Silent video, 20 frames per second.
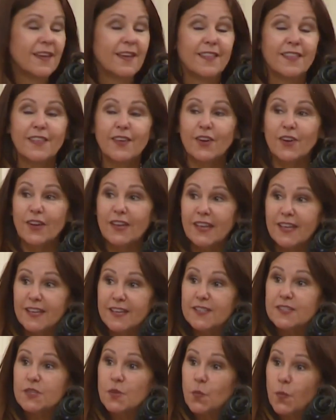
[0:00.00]
There
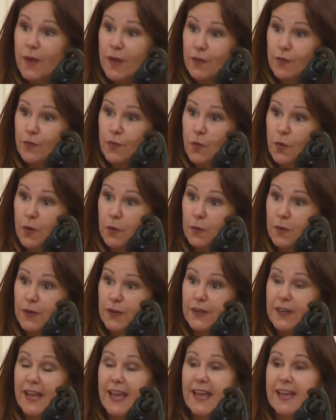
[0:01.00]
is a way
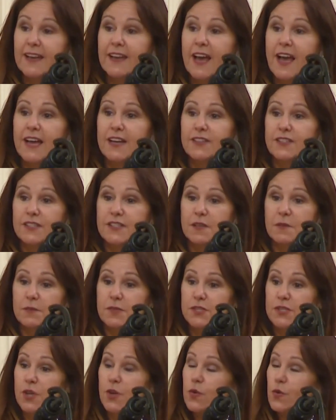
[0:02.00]
forward, and I just am
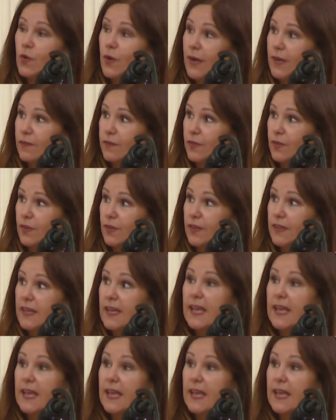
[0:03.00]
so grateful